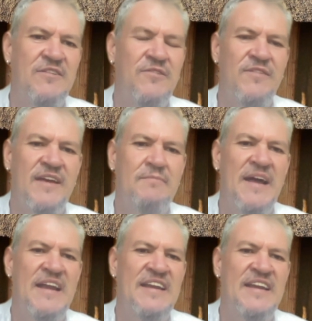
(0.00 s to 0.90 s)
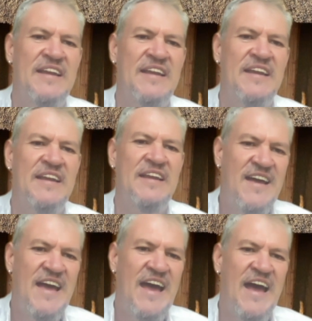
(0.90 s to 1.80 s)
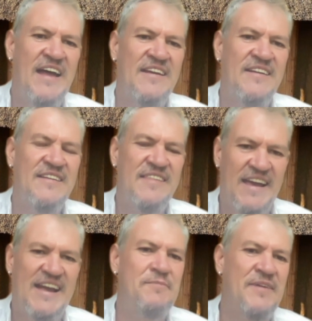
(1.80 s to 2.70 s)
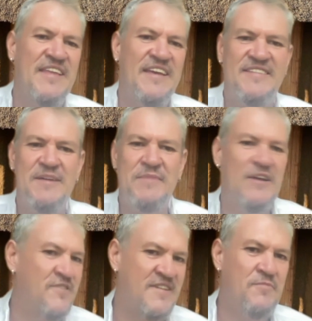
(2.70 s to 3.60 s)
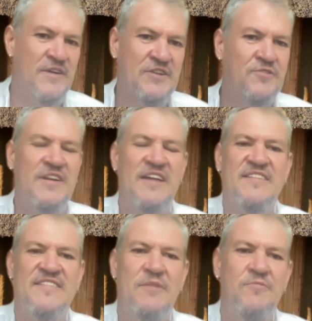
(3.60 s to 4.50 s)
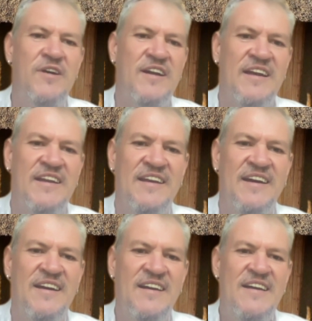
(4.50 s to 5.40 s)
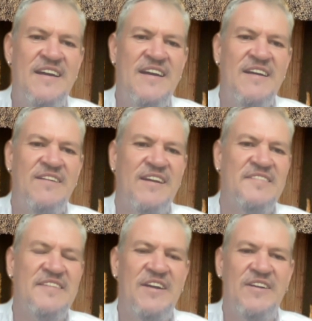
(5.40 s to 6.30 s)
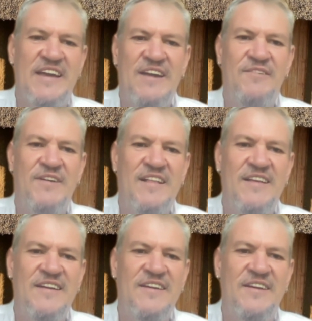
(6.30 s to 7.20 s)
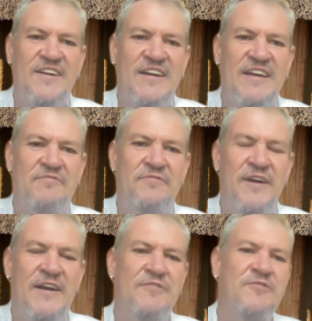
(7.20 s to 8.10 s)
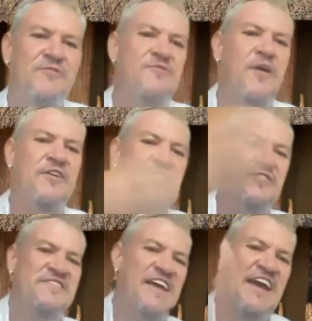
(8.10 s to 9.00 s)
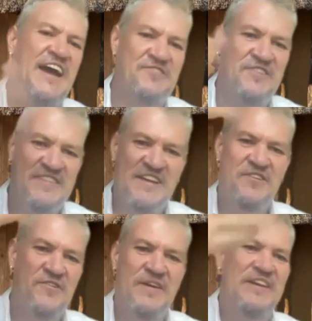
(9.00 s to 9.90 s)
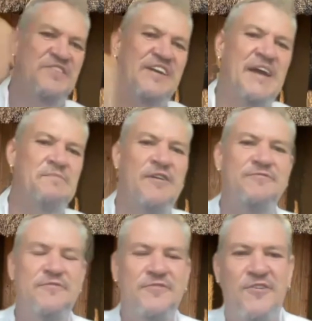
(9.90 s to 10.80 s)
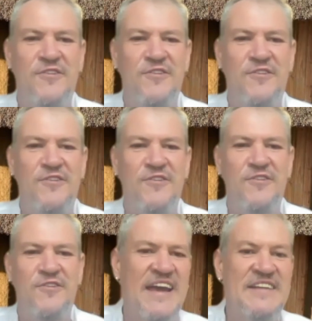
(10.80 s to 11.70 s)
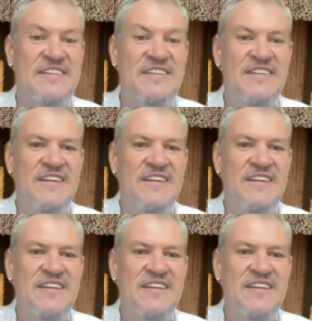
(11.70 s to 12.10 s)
or their maladies and they come and they see me or somebody who does the same work and uh, you can say okay well you know if uh, you've spoken to your psychiatrist and you're ready to come off of your your medication